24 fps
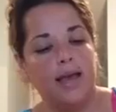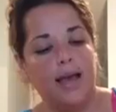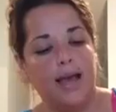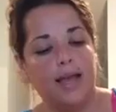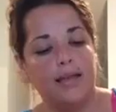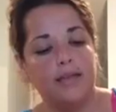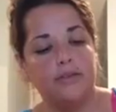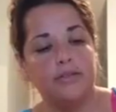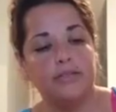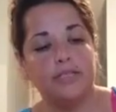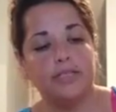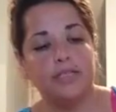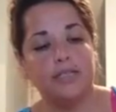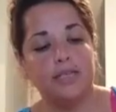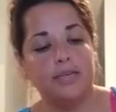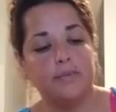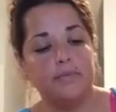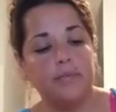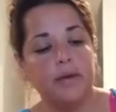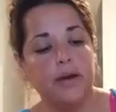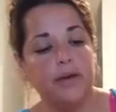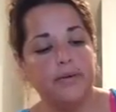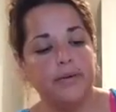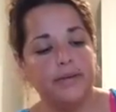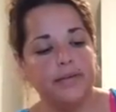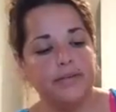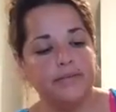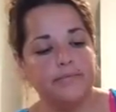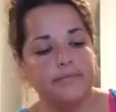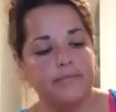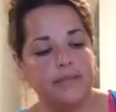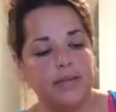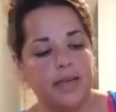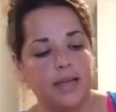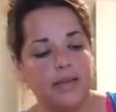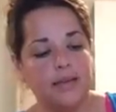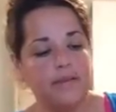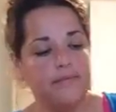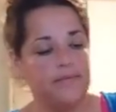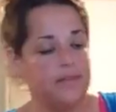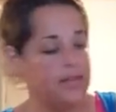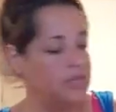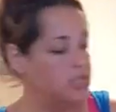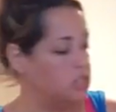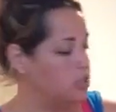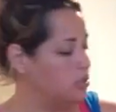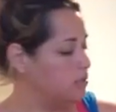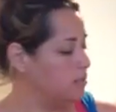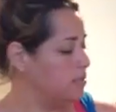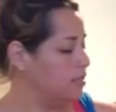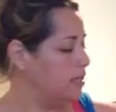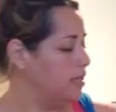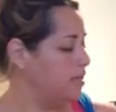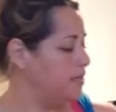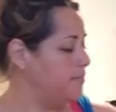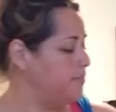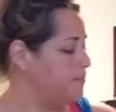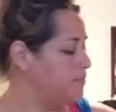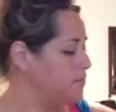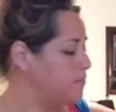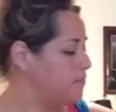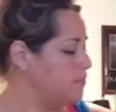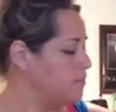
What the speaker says: And you just keep going. And eventually,